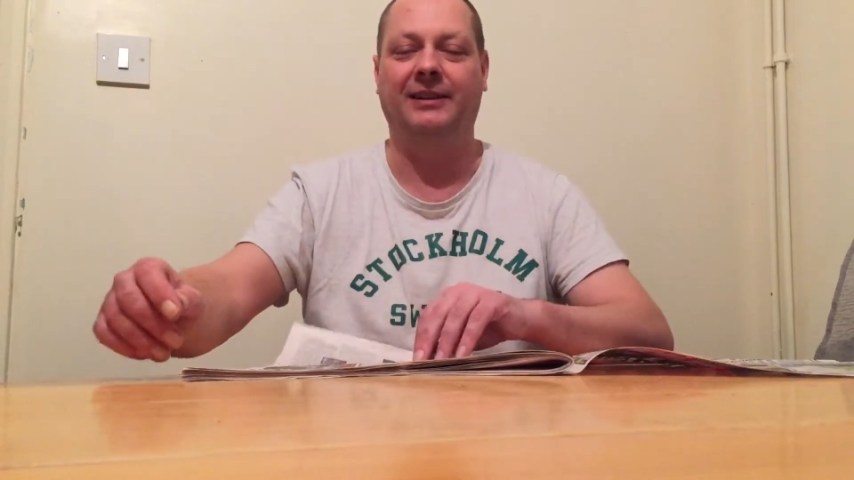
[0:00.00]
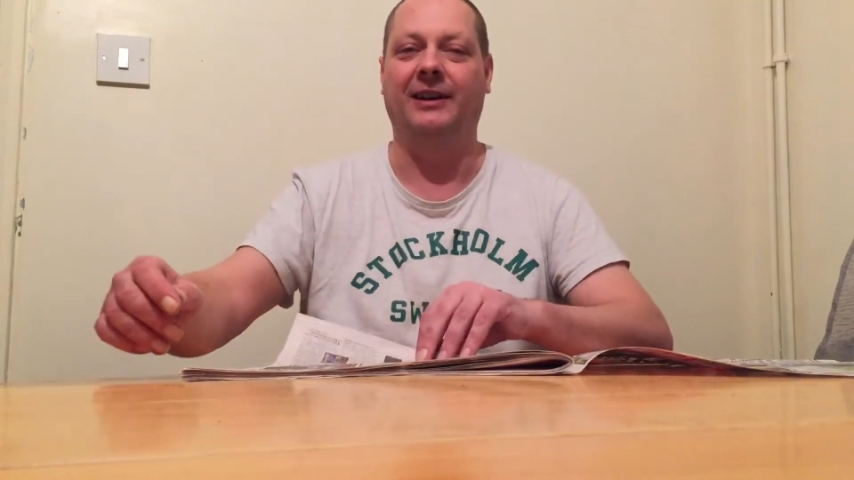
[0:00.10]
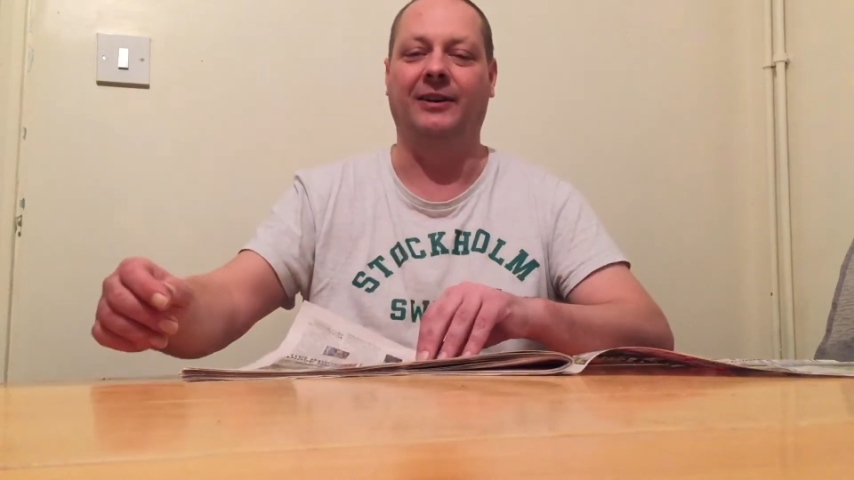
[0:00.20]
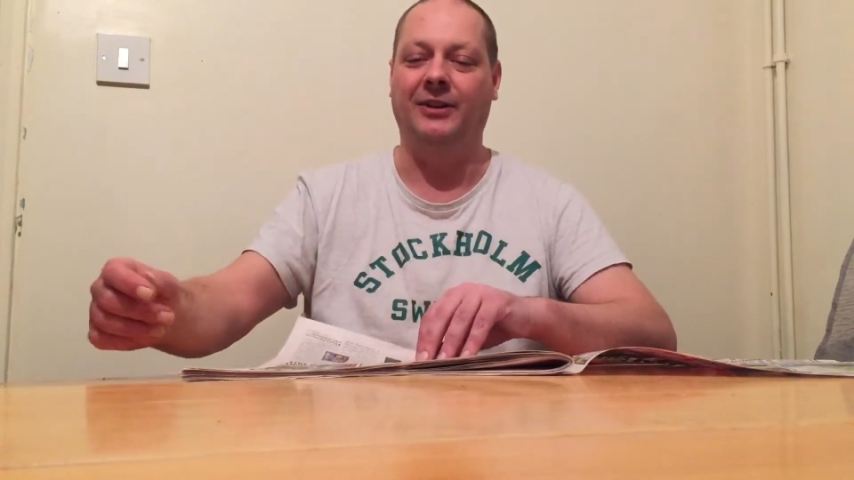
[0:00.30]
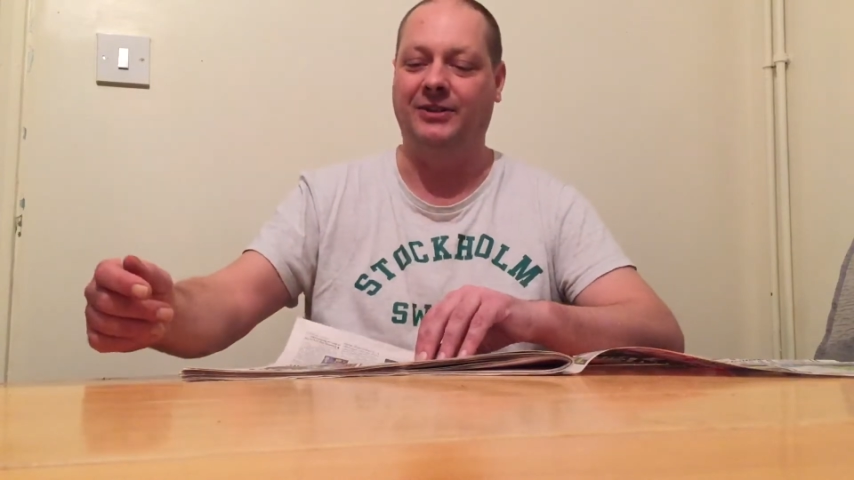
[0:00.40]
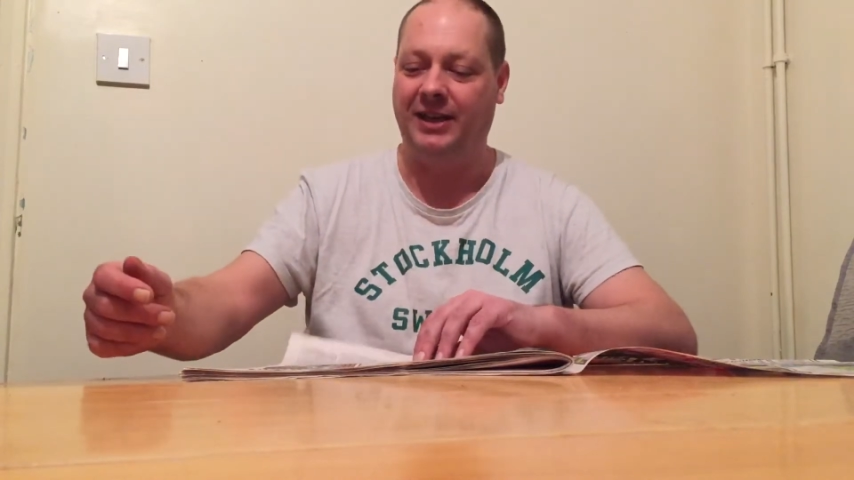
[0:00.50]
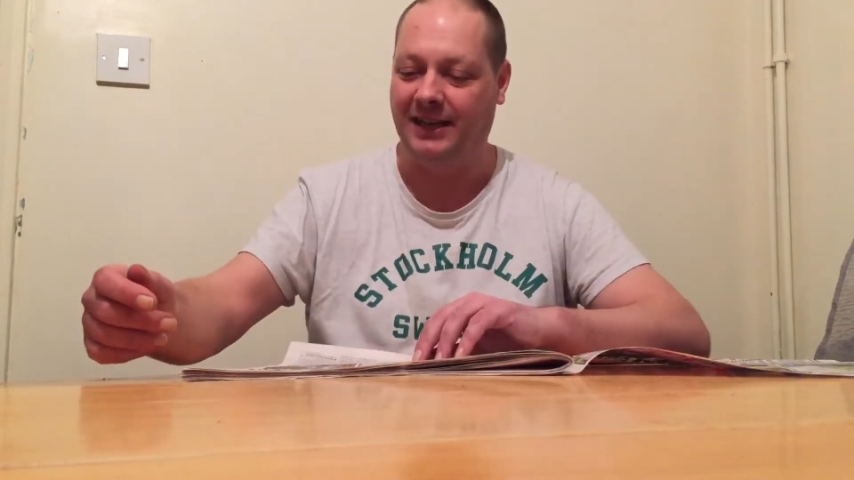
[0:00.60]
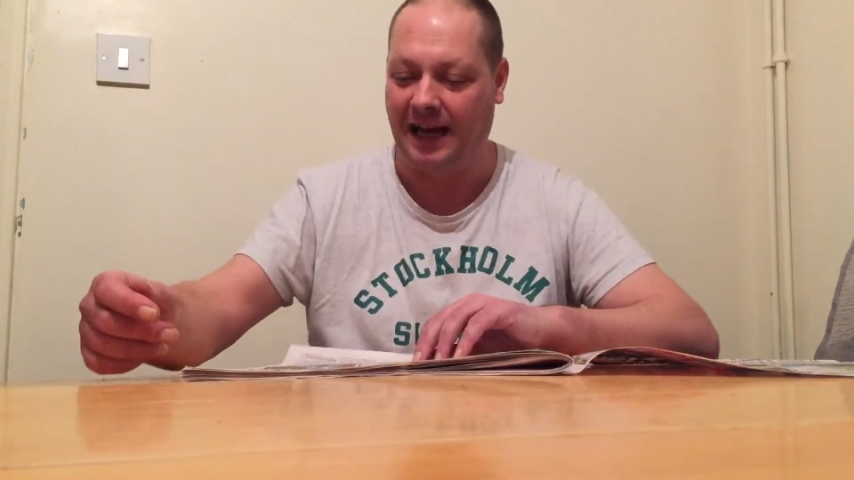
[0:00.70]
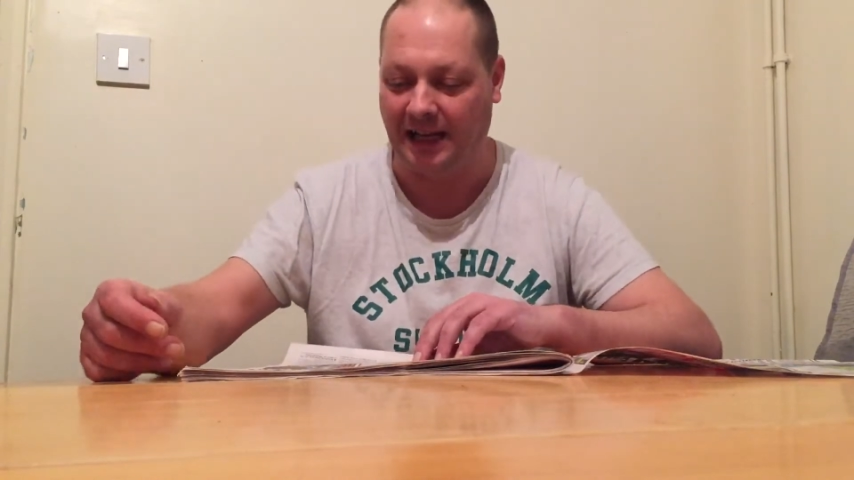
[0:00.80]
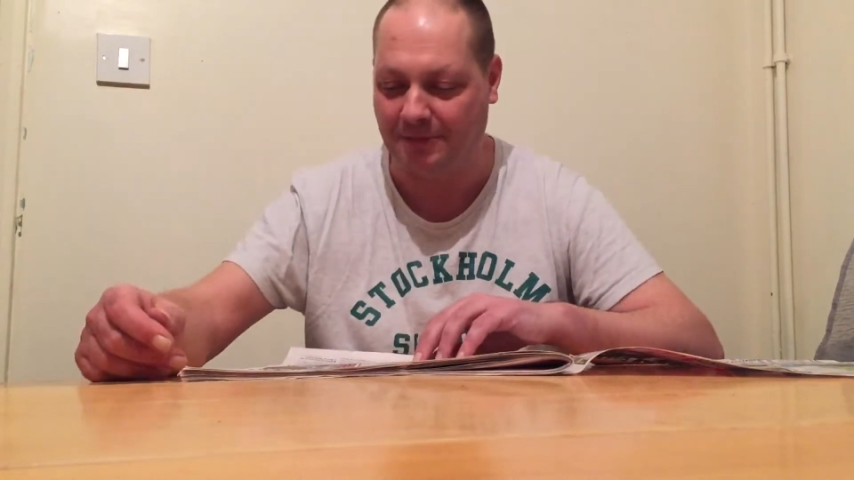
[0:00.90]
No, you see
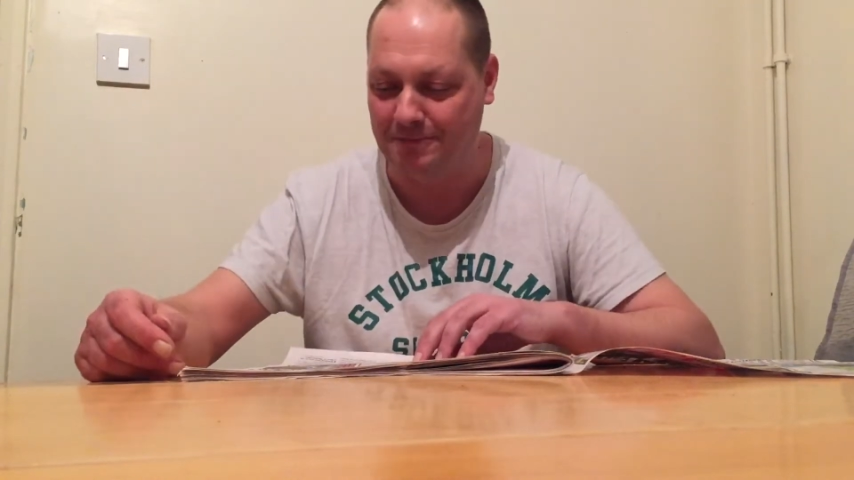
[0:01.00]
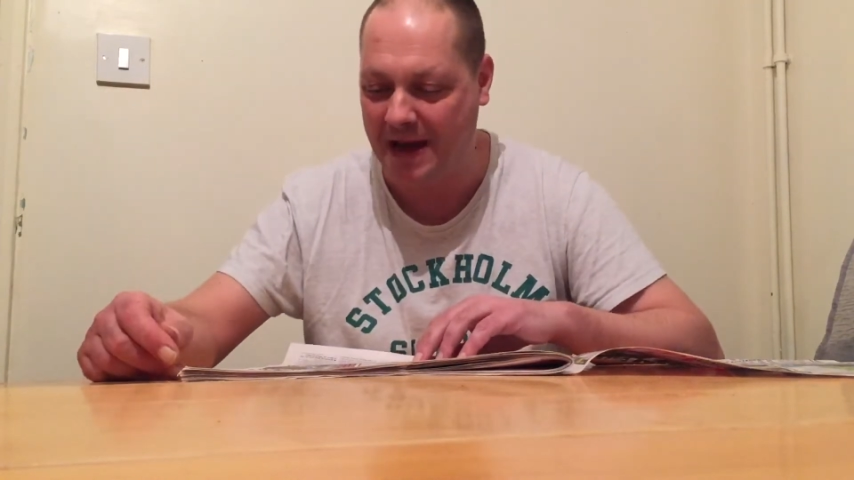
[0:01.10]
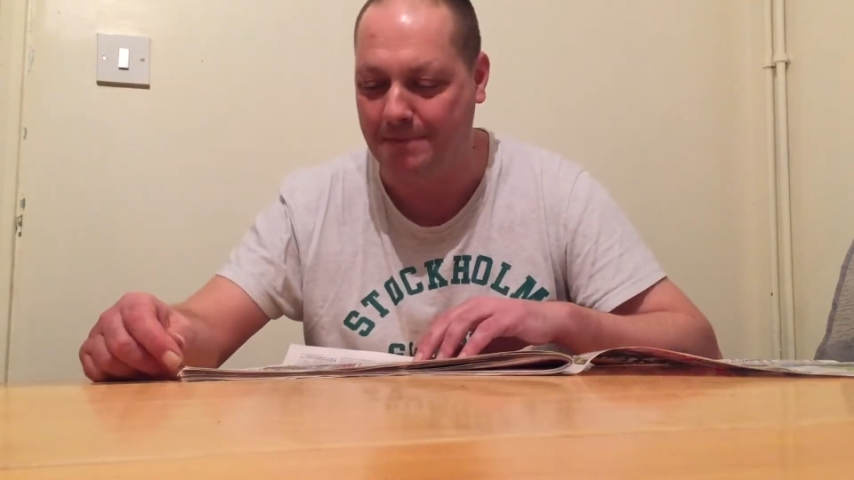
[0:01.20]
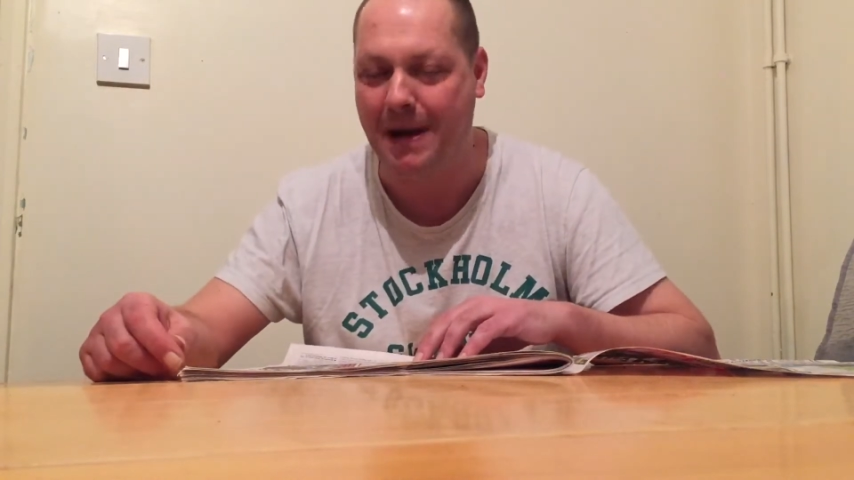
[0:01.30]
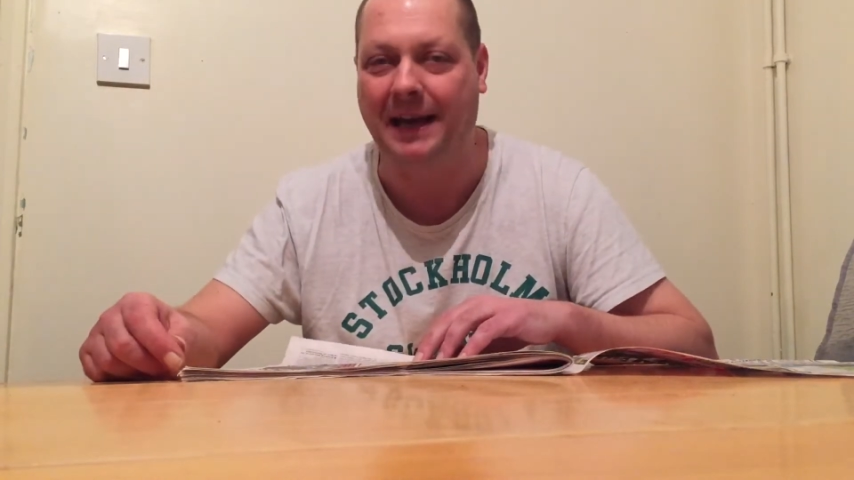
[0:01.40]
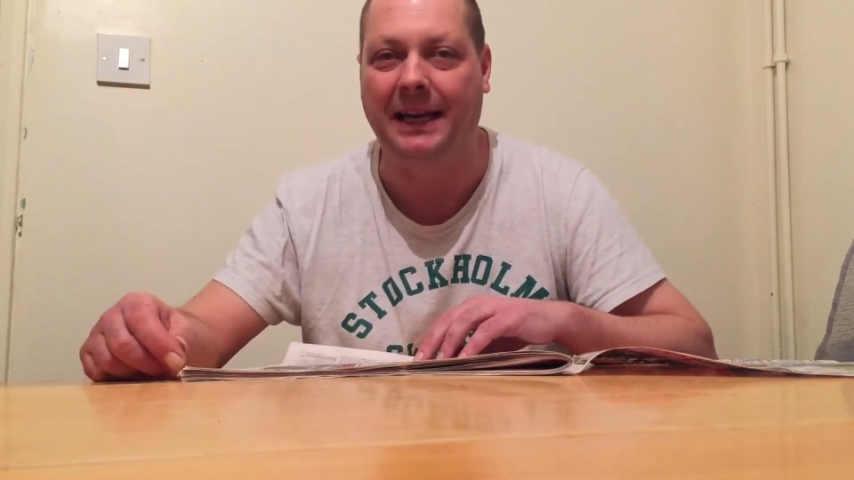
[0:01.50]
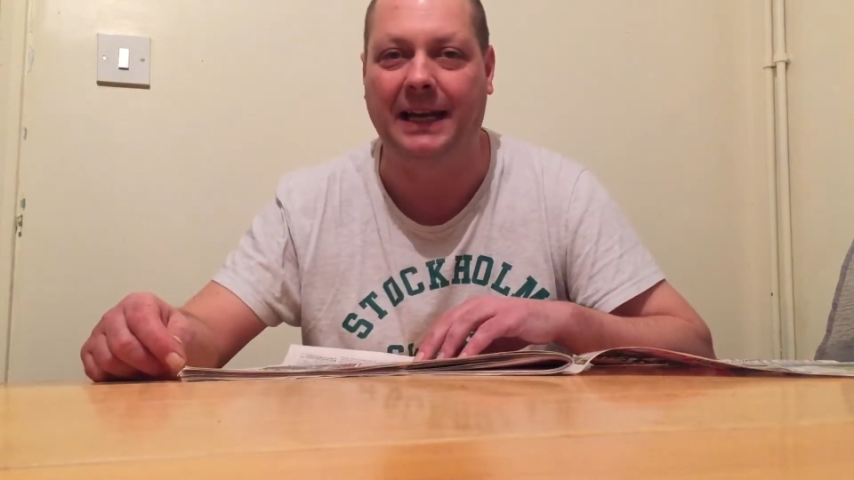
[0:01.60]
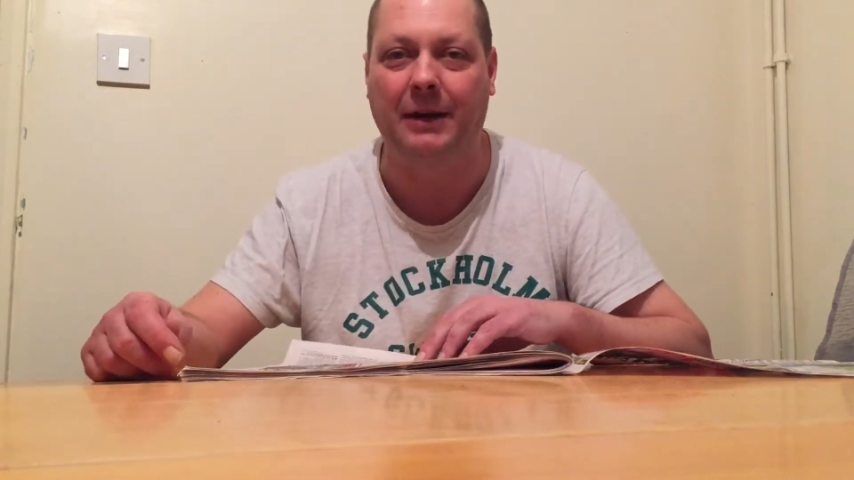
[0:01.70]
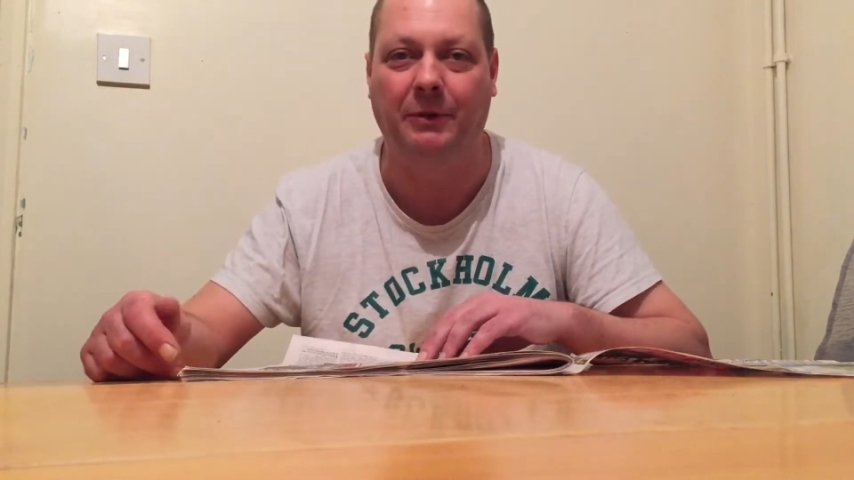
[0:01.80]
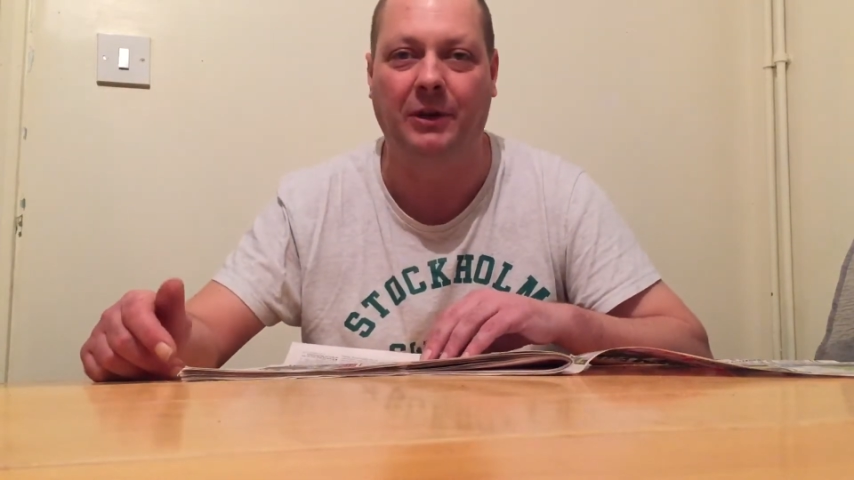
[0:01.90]
that? They're mad, aren't they,